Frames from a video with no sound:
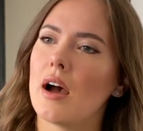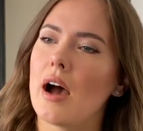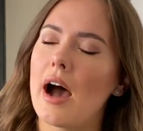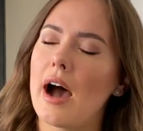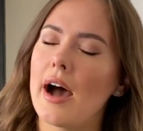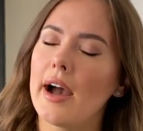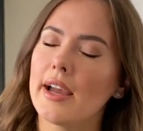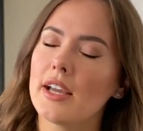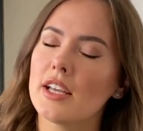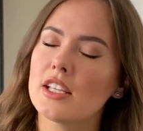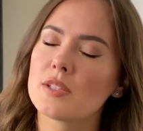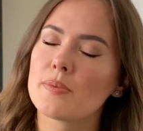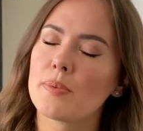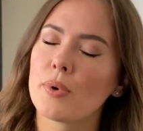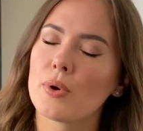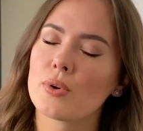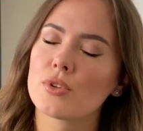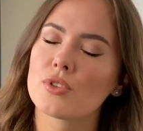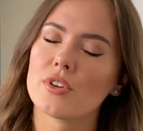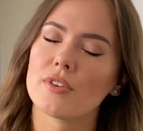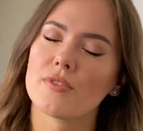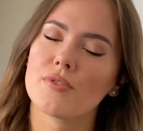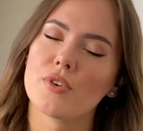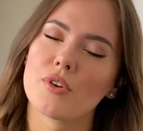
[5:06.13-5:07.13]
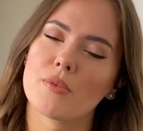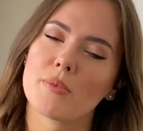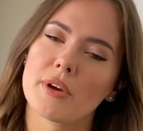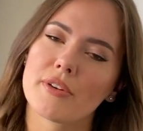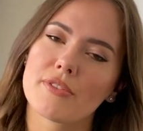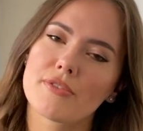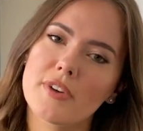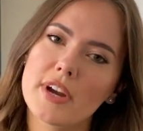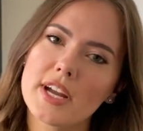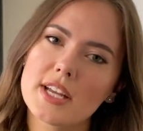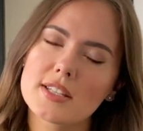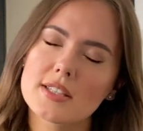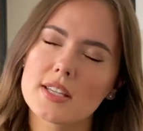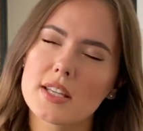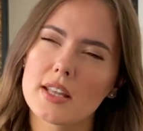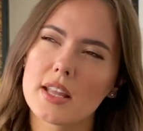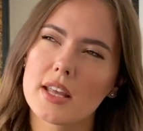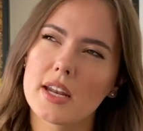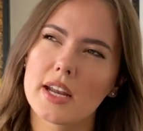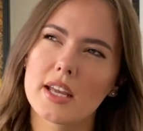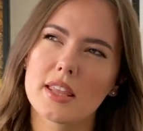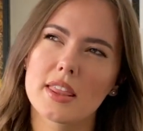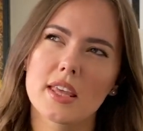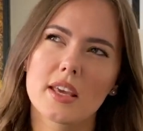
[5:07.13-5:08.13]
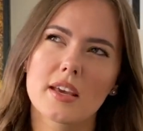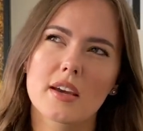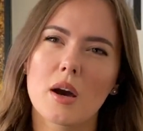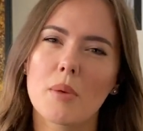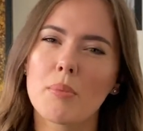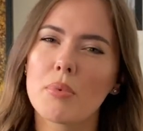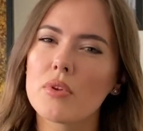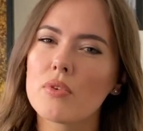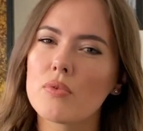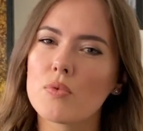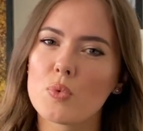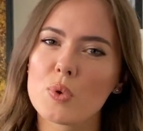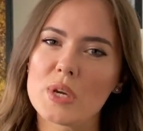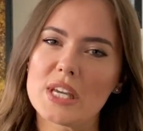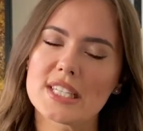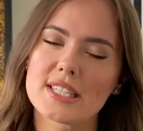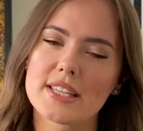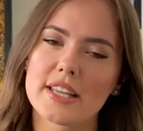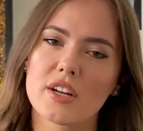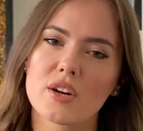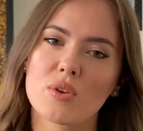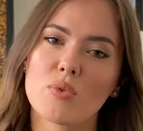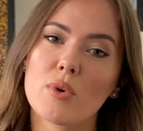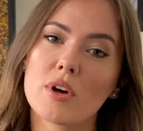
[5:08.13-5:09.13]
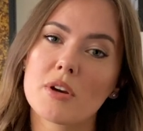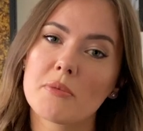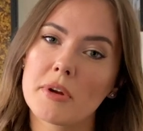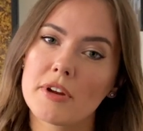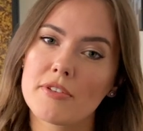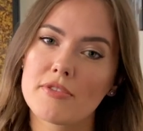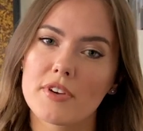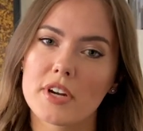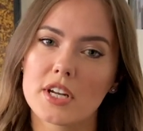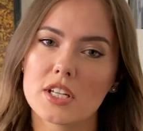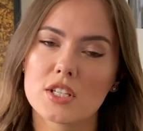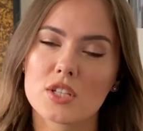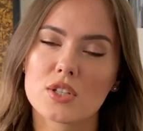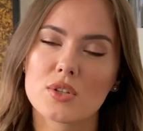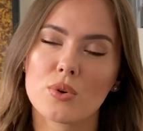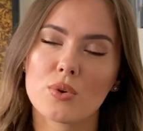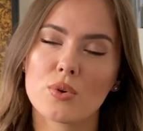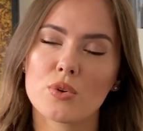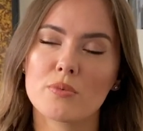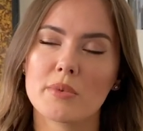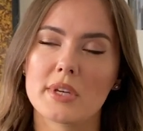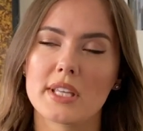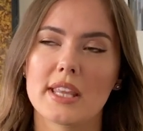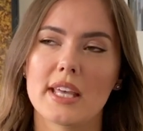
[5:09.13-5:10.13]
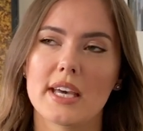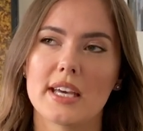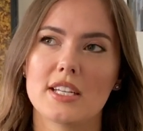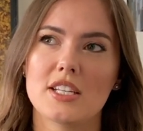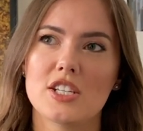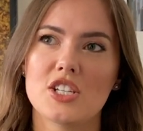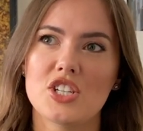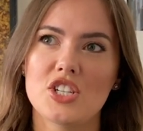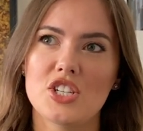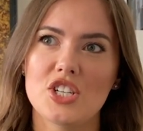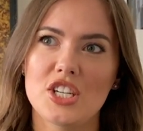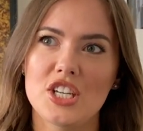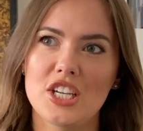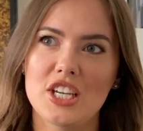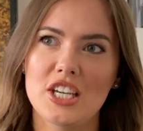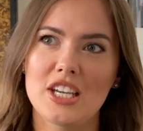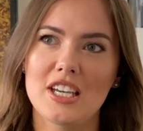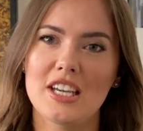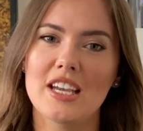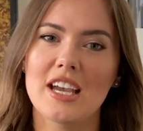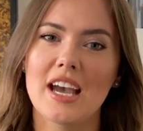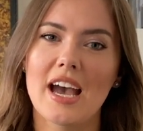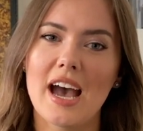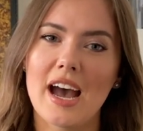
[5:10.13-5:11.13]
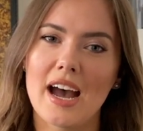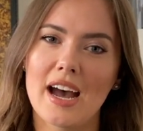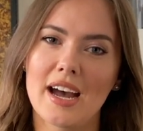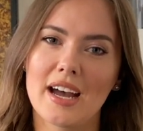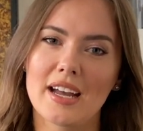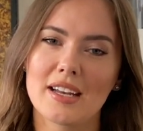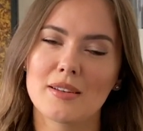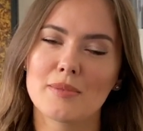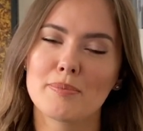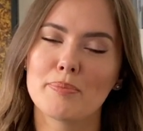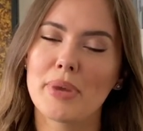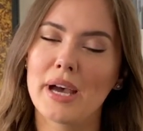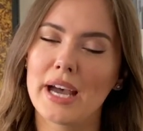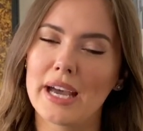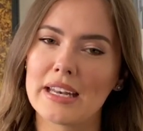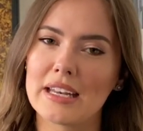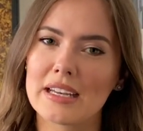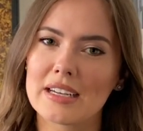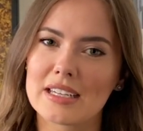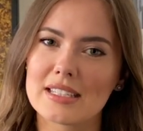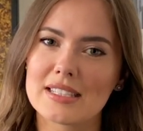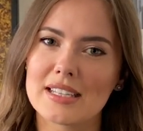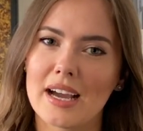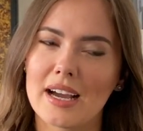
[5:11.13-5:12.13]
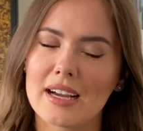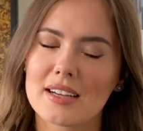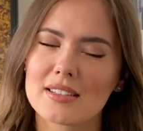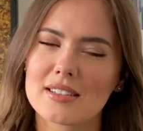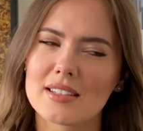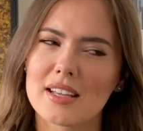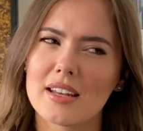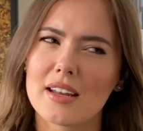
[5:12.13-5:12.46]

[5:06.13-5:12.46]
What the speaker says: I spoke to a few of my friends, and then I think a couple of weeks later, one of my friends told me that she had panic attacks.